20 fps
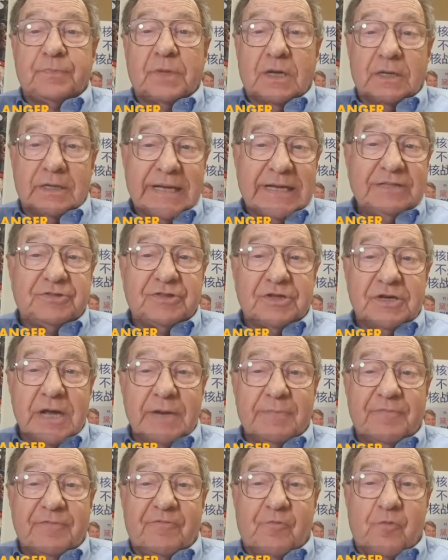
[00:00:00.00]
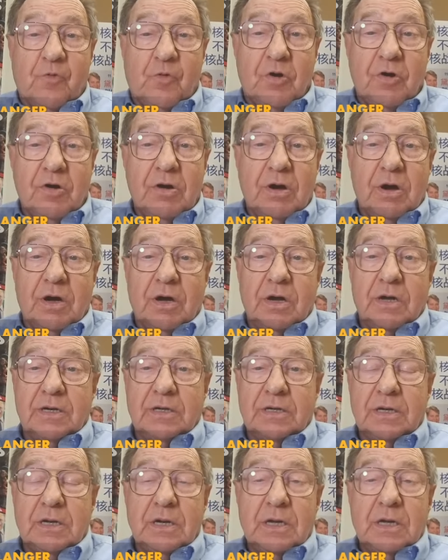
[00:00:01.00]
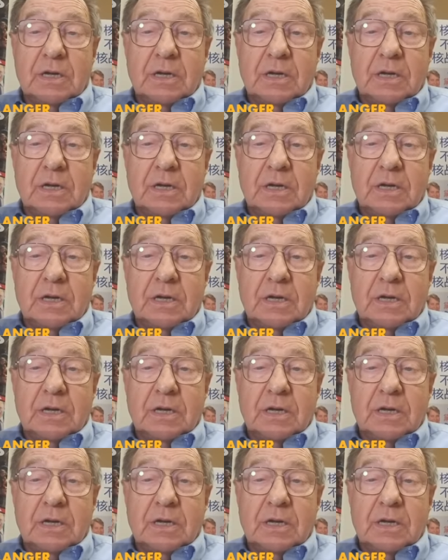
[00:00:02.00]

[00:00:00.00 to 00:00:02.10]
late the night before on